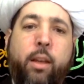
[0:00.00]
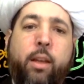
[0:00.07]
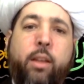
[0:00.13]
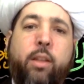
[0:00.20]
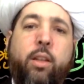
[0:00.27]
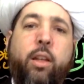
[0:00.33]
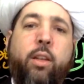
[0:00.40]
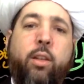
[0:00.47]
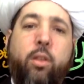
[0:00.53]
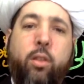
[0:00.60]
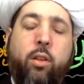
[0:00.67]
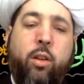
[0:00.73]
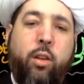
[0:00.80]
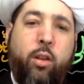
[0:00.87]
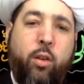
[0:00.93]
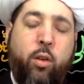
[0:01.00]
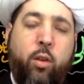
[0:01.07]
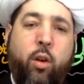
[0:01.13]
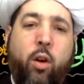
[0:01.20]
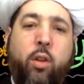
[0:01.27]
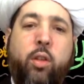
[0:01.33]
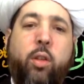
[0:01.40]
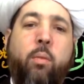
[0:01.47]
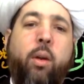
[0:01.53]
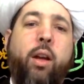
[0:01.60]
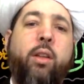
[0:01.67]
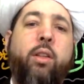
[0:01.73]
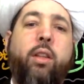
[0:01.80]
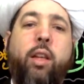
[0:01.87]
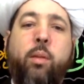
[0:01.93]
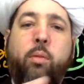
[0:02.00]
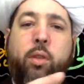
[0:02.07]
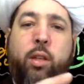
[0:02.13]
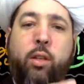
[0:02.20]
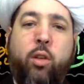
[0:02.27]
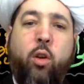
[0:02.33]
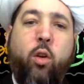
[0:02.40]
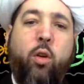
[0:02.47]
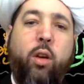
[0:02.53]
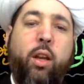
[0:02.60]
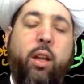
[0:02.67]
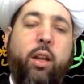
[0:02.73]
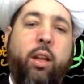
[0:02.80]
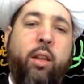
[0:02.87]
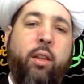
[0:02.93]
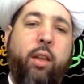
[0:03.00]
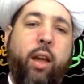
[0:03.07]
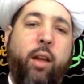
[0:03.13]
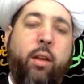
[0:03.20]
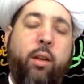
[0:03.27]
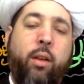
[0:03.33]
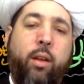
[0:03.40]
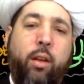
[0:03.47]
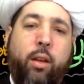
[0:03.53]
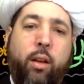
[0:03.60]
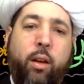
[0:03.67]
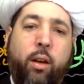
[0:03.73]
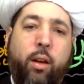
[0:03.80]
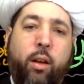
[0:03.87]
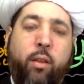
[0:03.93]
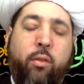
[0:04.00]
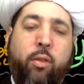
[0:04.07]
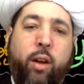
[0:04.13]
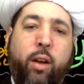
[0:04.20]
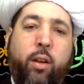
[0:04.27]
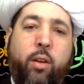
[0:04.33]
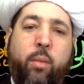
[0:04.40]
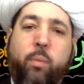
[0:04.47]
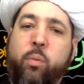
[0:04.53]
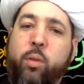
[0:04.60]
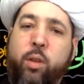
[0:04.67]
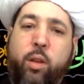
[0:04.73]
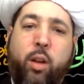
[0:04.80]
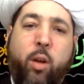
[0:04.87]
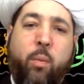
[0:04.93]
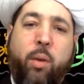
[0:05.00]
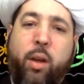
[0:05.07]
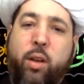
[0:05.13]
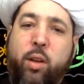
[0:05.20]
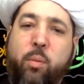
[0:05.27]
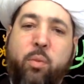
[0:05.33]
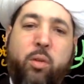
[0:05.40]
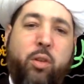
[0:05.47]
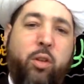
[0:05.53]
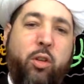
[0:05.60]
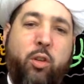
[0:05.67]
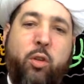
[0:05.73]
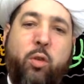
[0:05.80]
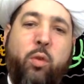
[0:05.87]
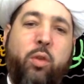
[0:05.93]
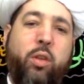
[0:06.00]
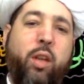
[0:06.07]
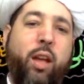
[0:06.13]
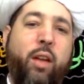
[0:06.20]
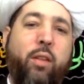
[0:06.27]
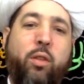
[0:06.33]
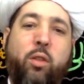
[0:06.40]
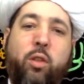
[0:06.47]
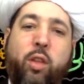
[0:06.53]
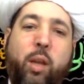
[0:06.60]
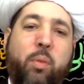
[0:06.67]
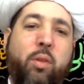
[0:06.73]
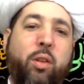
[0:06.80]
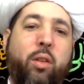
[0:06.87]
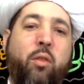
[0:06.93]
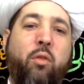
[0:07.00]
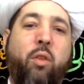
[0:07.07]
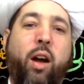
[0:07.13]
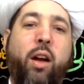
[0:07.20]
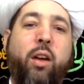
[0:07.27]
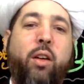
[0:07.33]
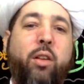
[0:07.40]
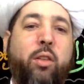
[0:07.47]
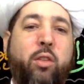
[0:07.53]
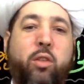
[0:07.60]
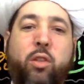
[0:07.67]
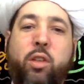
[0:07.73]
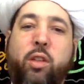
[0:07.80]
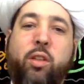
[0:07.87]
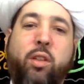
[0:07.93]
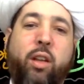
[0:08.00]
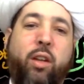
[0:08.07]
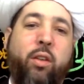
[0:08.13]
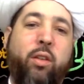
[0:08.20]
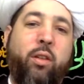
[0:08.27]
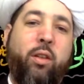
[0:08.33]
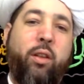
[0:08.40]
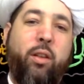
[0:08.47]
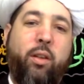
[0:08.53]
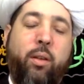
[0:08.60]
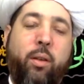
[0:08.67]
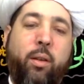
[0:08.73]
He says, you know, calls him by his name, says, go get in that fire. The companion puts his shoes down, steps in the fire, and sits down in there.